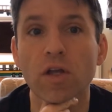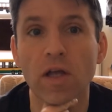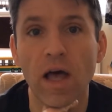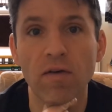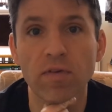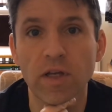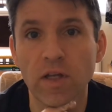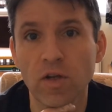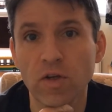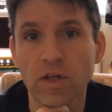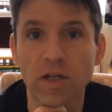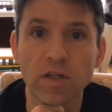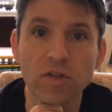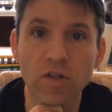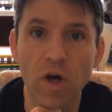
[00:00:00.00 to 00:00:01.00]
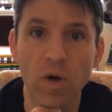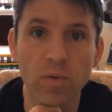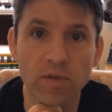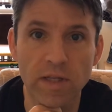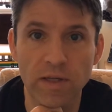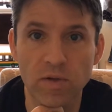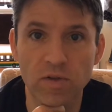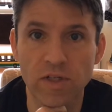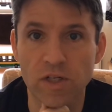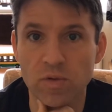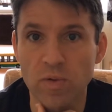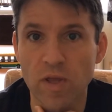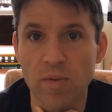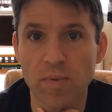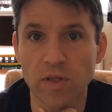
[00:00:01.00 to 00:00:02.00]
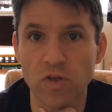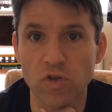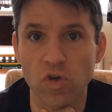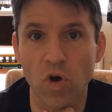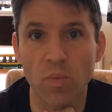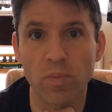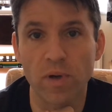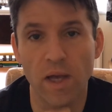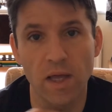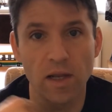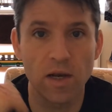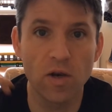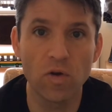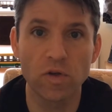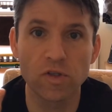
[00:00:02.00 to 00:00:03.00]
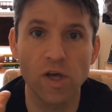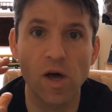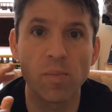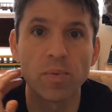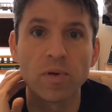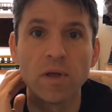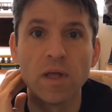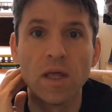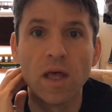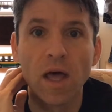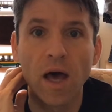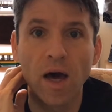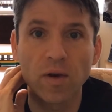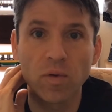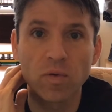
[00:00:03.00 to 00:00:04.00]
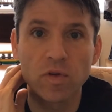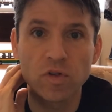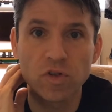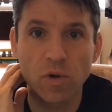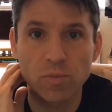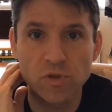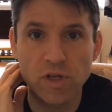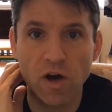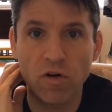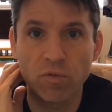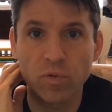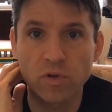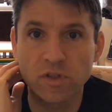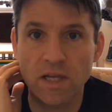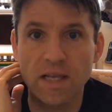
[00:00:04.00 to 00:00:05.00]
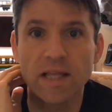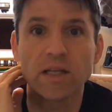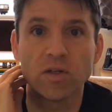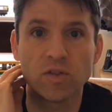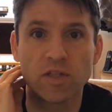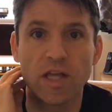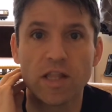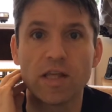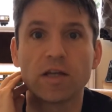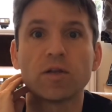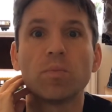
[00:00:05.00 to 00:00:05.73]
having a look at Star Wars Lego sets with him in the shop, and I looked up, and on the top shelf was a Lego set that